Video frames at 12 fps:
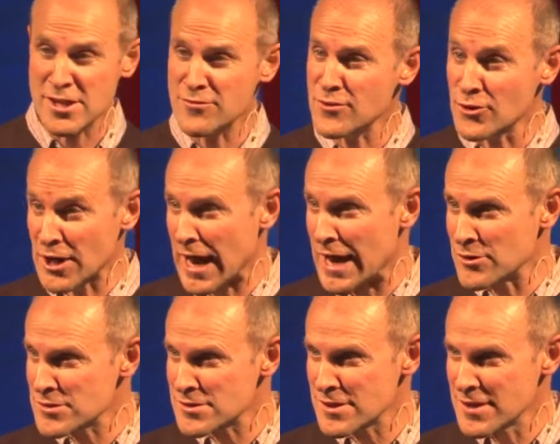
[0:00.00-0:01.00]
you, if you've got a
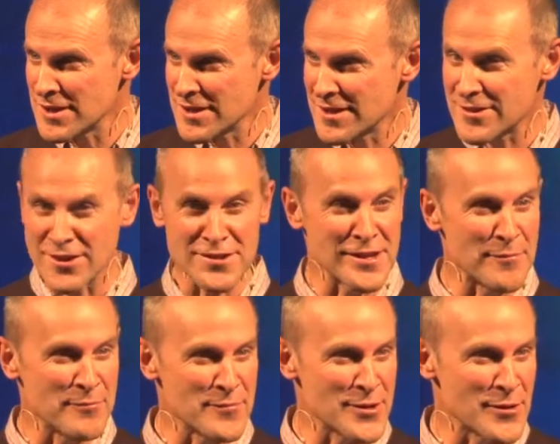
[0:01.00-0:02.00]
house that
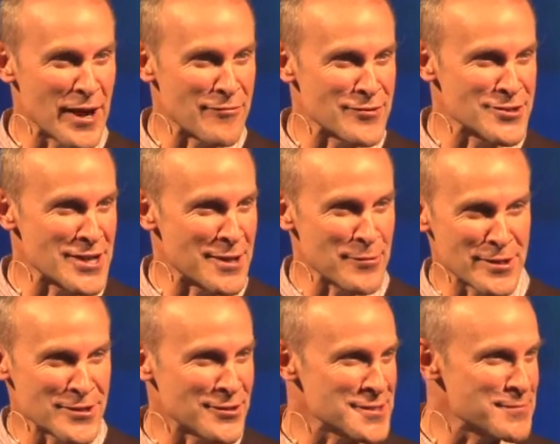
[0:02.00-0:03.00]
you have in Shadwell and
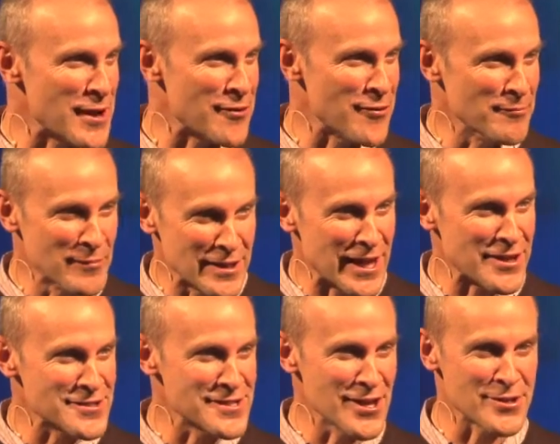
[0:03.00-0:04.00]
you've got a spare room, let
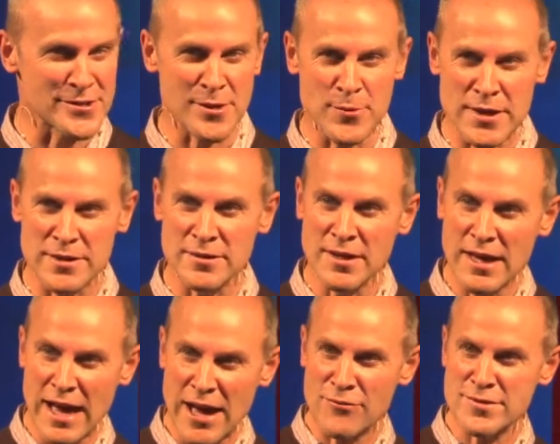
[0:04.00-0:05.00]
us know so we can
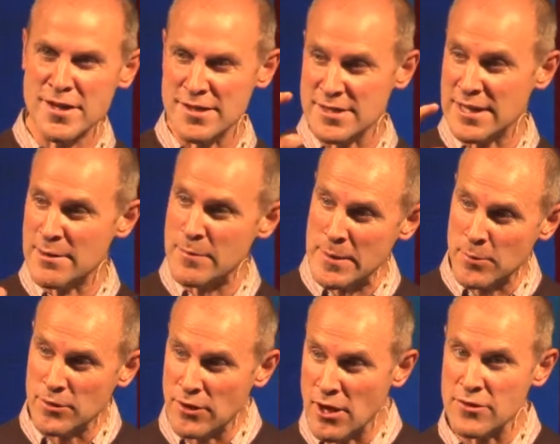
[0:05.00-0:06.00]
advertise and let
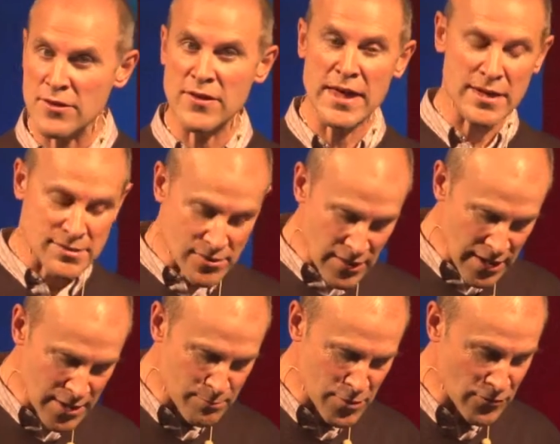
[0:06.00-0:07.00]
people know that they
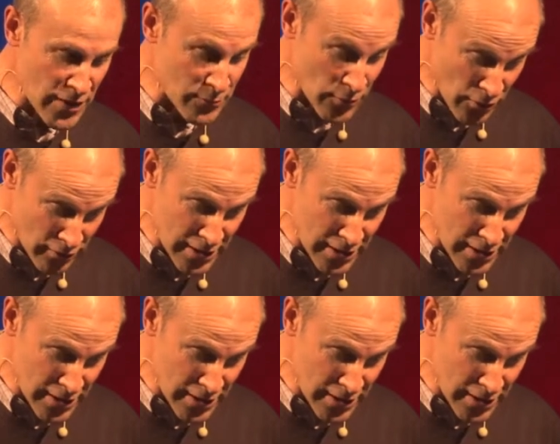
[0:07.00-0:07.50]
can move in. We've got